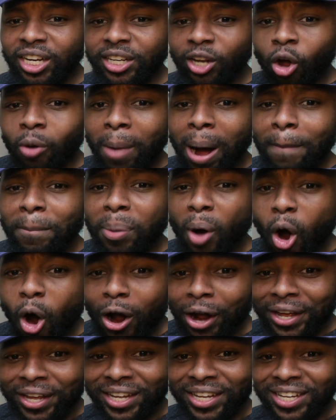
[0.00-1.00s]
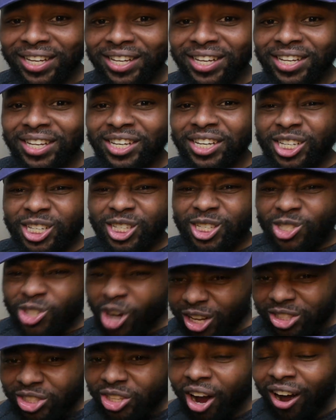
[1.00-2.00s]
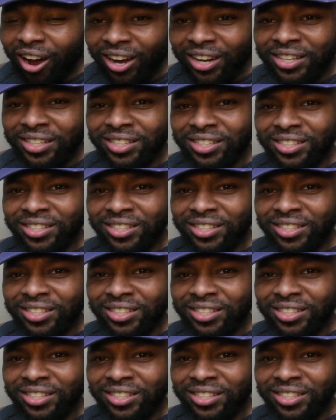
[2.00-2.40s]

There go my boy. Zlatan.